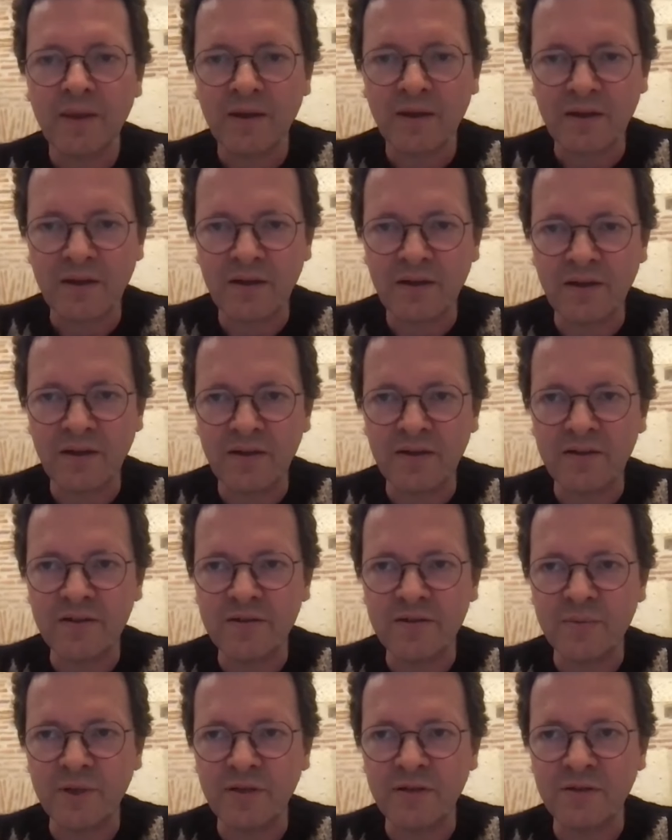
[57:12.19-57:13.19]
And
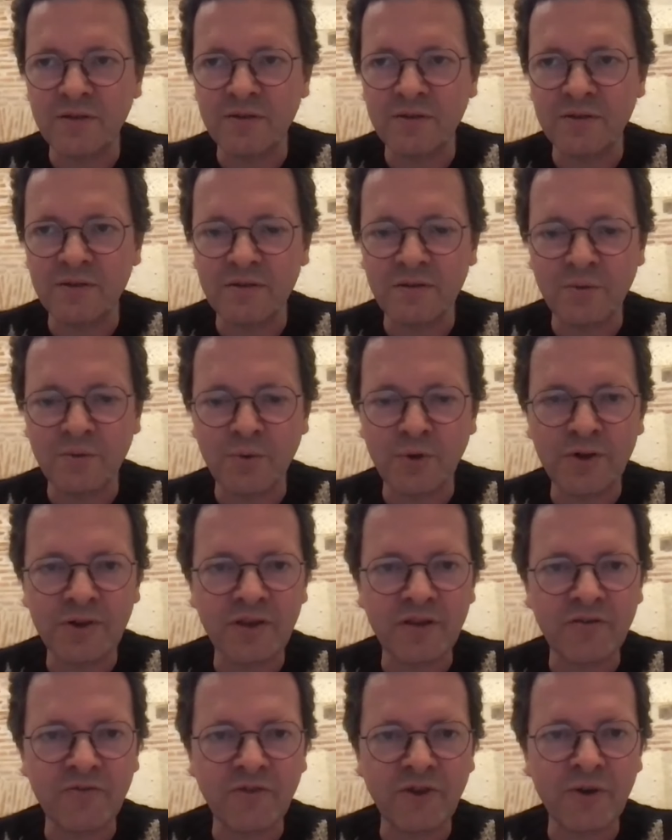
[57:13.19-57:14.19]
it's been
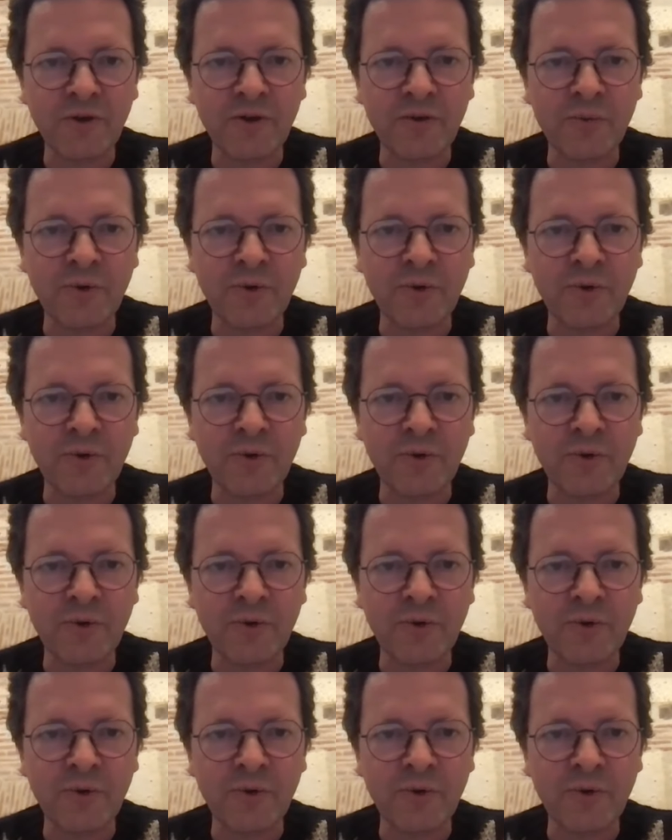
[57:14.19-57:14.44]
working very